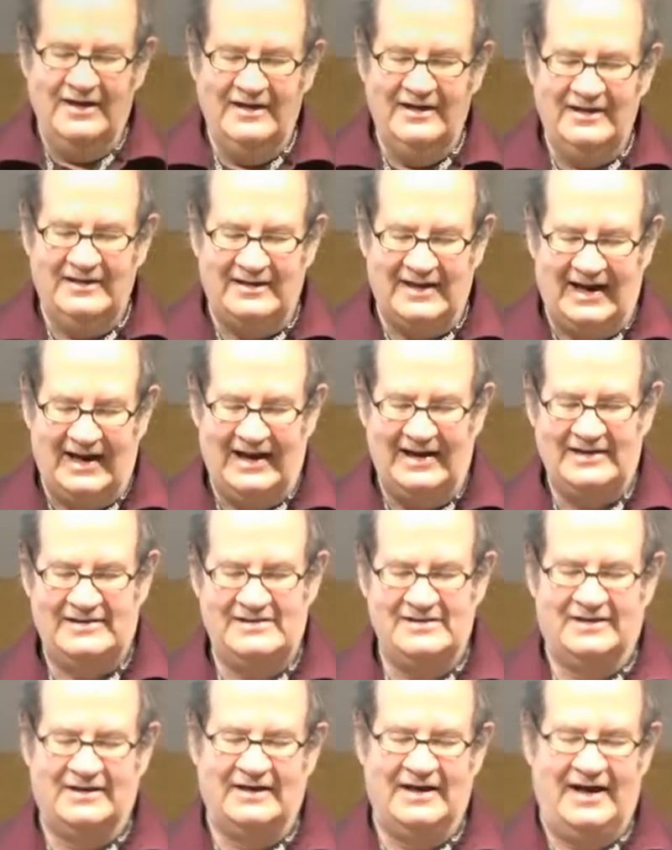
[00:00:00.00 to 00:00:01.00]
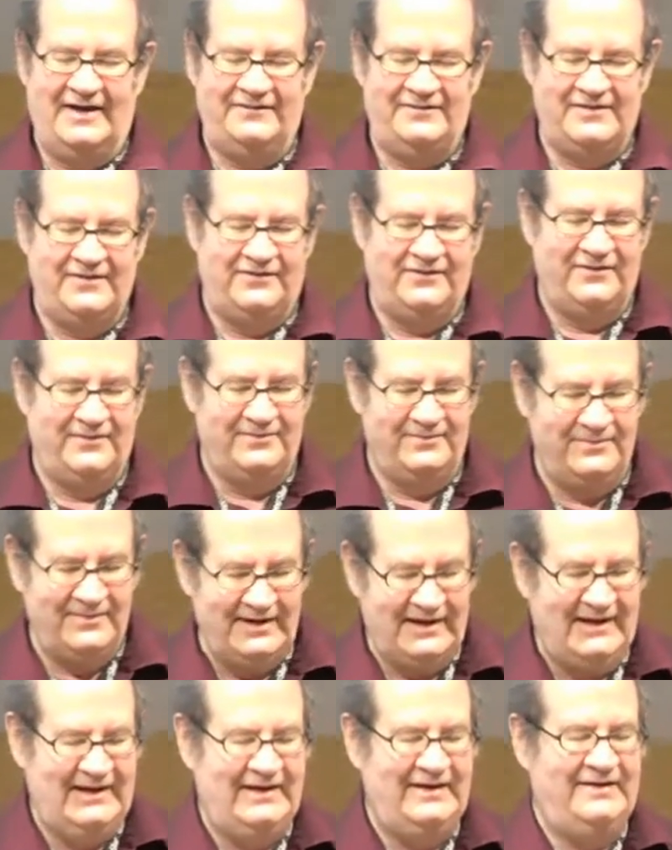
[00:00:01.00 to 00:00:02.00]
only that, you're going to have different
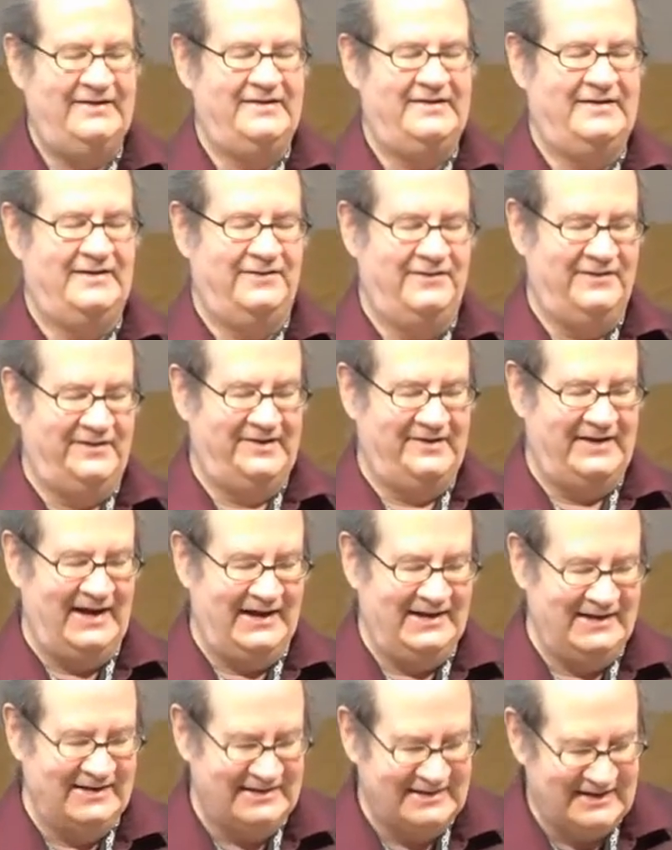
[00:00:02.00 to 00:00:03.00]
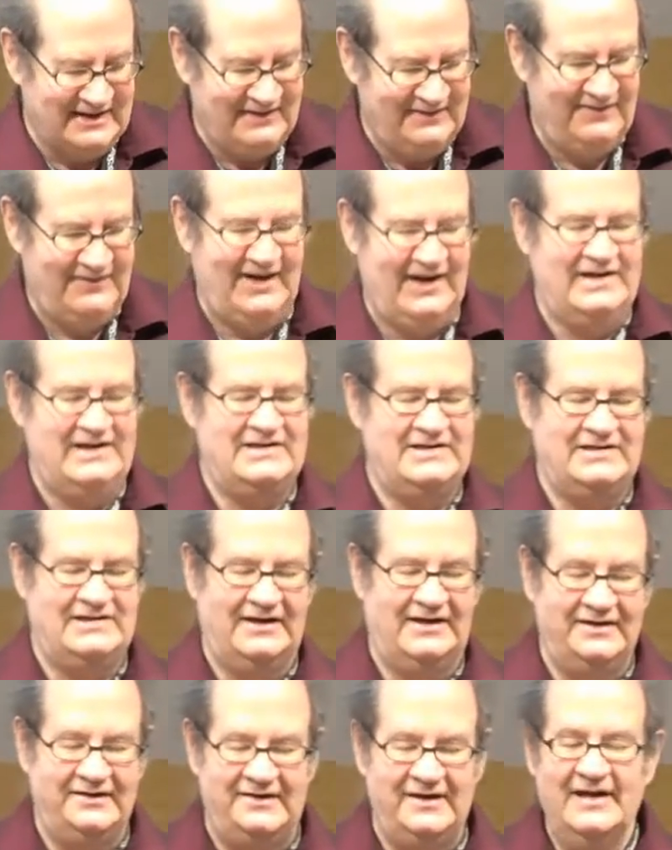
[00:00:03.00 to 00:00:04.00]
means, different standard
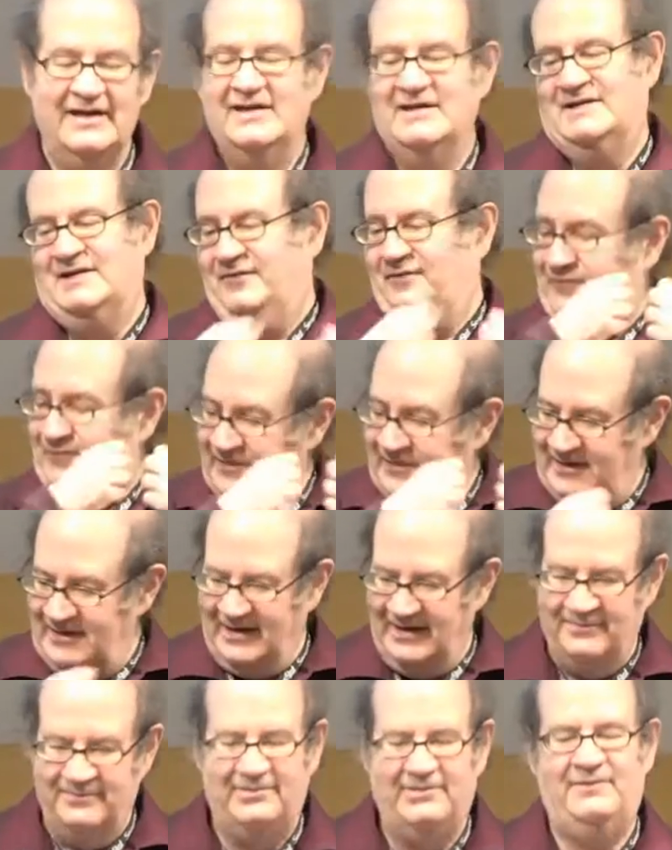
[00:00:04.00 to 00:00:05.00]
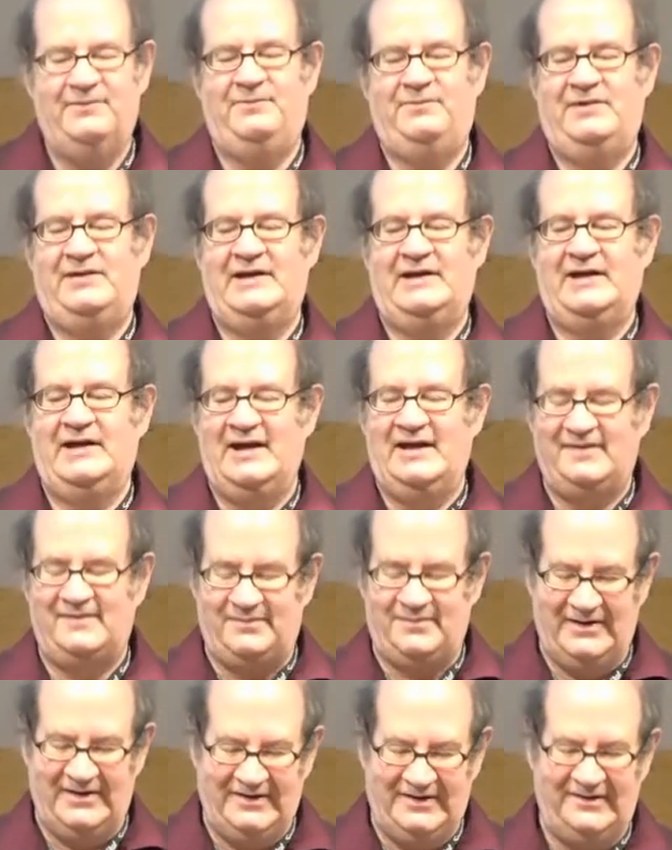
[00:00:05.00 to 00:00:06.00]
deviations, different number of PLS,
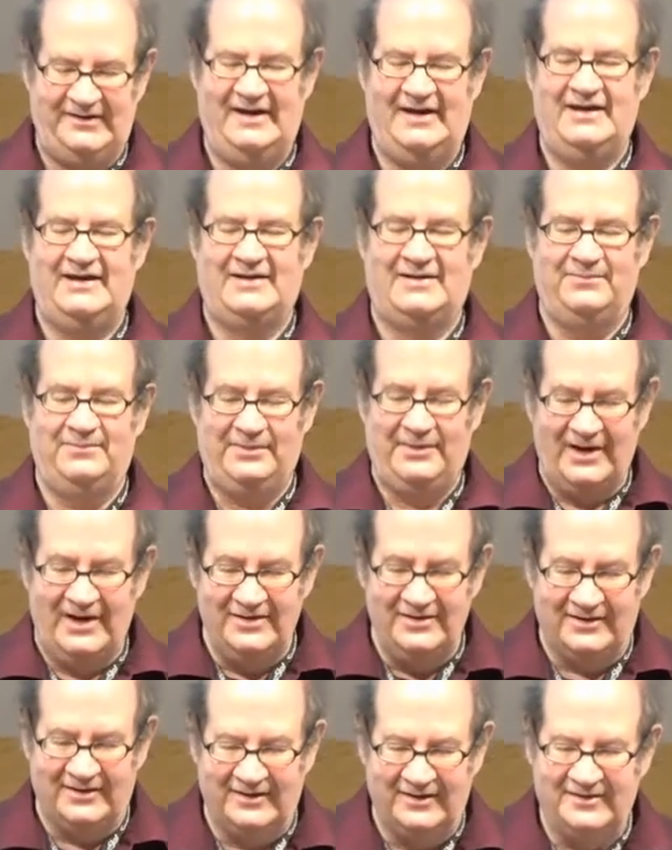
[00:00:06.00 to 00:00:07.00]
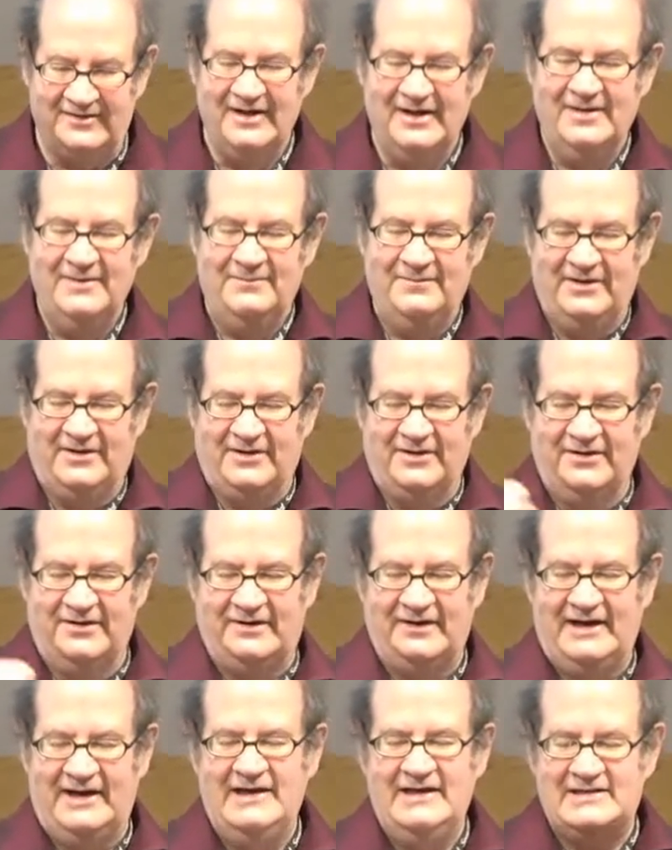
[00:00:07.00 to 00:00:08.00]
PCA components,
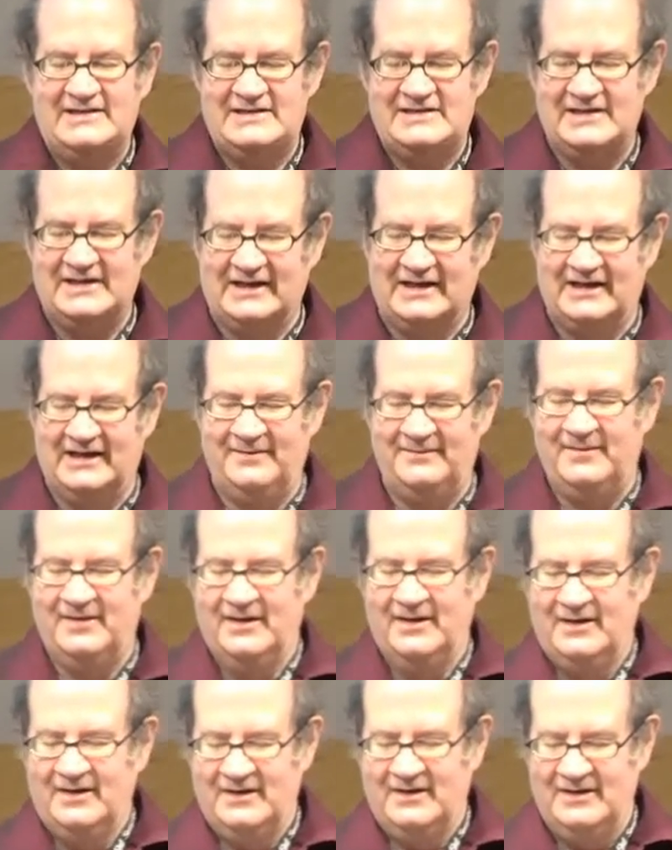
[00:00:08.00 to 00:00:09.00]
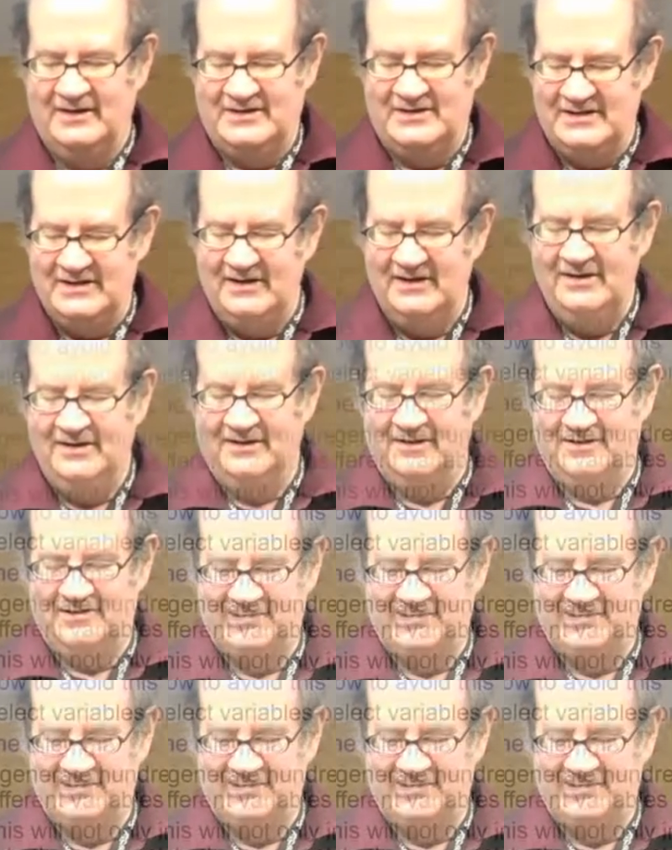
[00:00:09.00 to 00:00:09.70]
because each time you do your